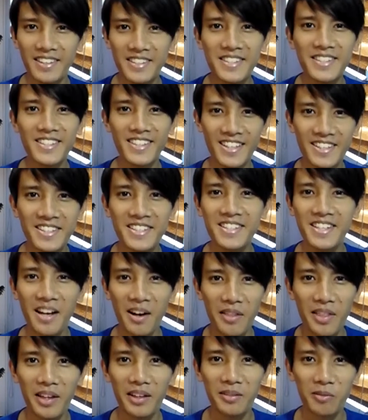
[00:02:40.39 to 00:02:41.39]
let's see
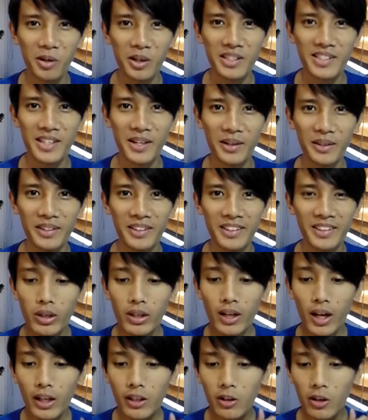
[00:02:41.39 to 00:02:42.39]
how that works out.
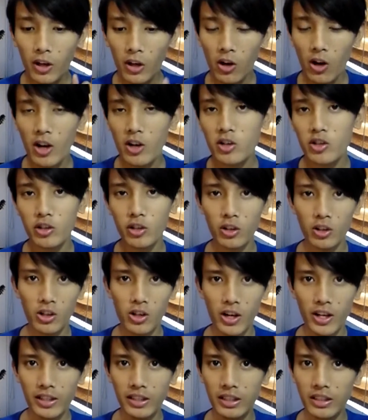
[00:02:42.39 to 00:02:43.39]
We got Regression
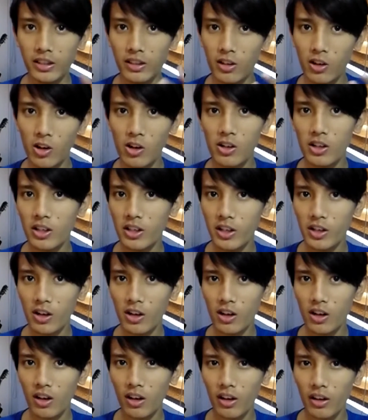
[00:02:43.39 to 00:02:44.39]
already
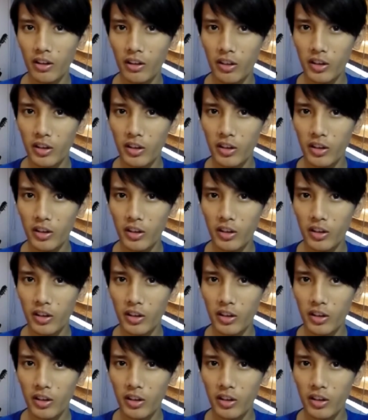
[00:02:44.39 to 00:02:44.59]
earlier